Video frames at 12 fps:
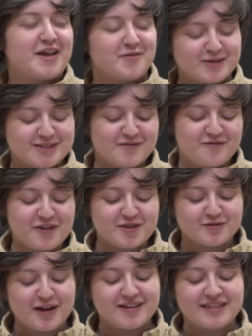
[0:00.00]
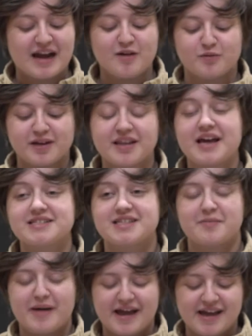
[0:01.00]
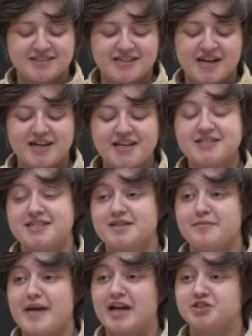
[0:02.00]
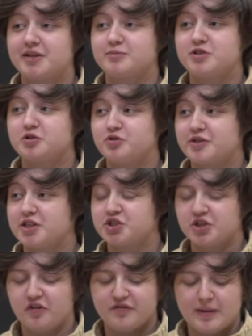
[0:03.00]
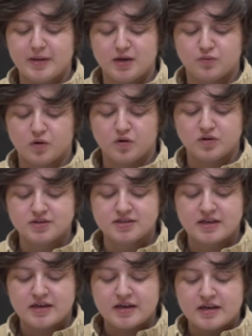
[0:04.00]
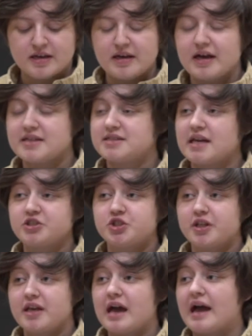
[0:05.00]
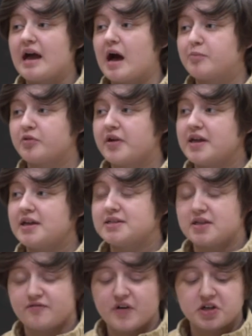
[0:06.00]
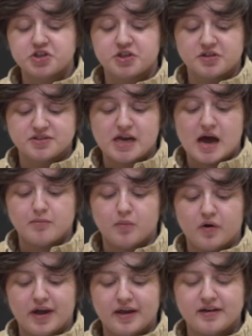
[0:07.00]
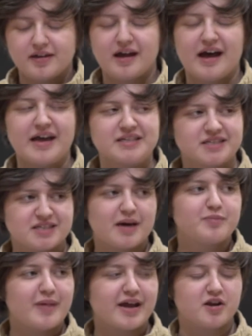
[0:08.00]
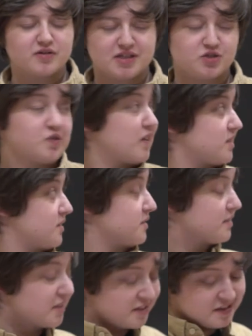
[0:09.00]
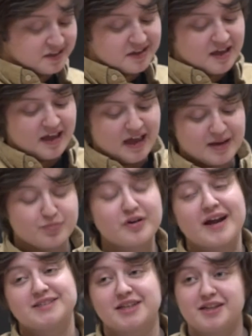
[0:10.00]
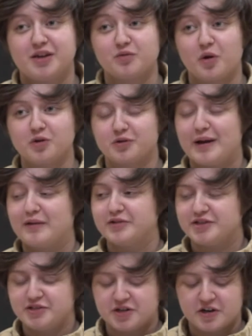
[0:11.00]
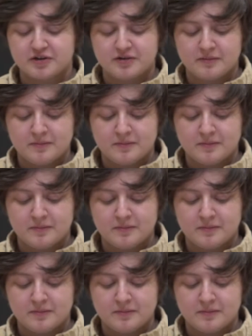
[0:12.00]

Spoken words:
it was in 5th grade that I realized that my identity didn't match up to traditional feminine roles. Essentially, I operated as a functional tomboy. I snubbed my nose at dresses and practically rolled around in dirt.